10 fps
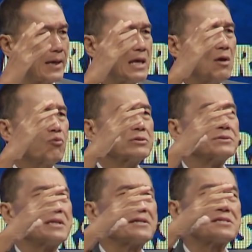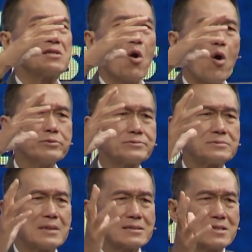He would teach the
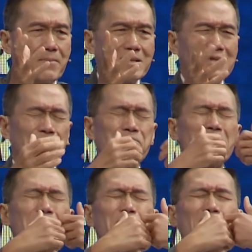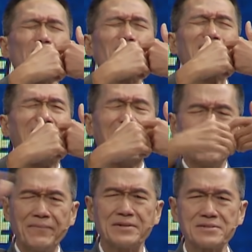Old Testament that people will
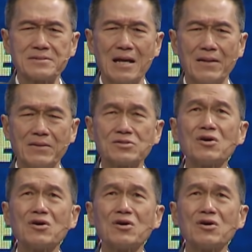understand.